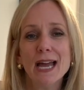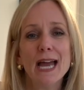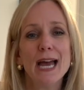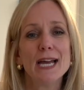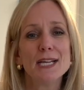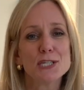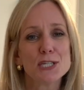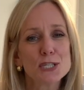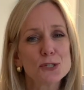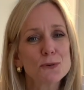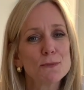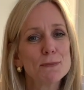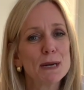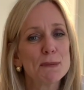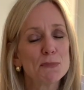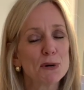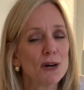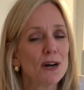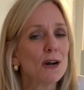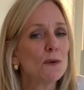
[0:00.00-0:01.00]
And just
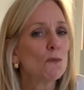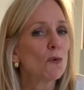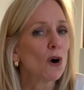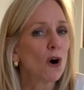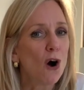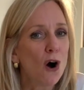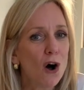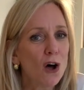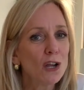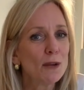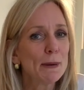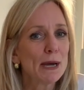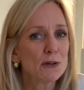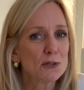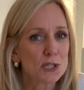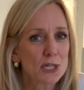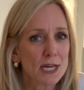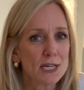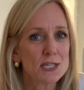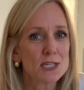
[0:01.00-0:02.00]
remember, we're all about
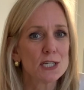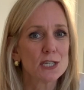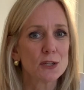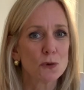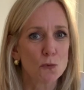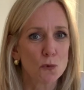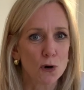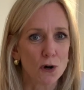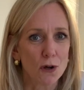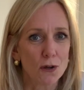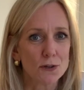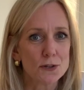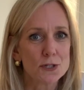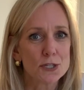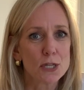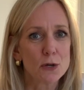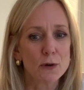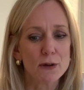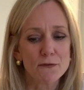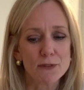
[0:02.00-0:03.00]
changing the world.
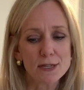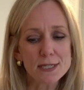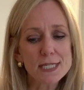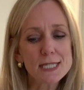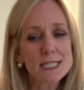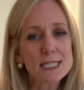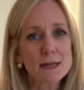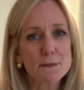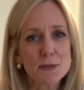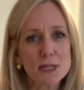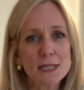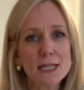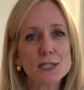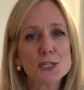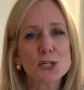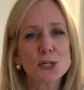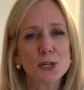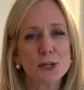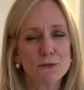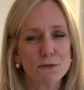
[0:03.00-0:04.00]
So if this is something that's
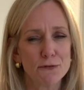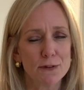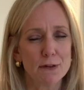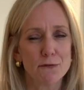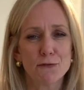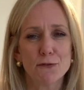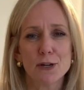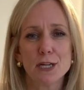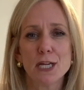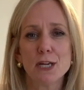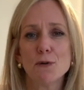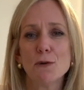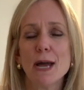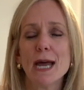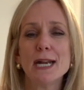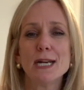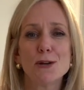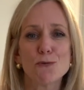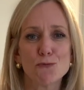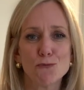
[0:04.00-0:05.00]
a good fit for you
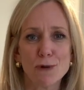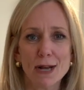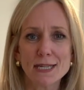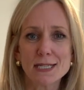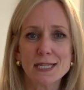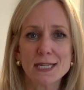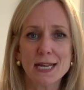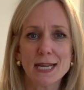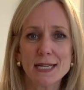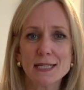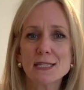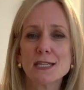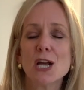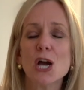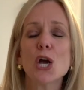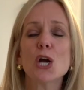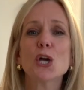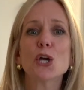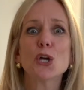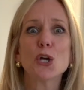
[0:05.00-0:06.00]
and it resonates,
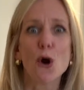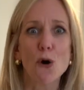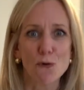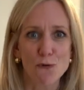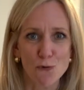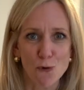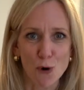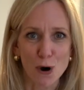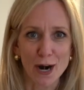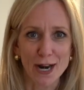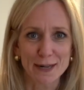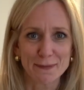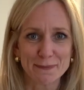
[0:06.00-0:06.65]
go for it.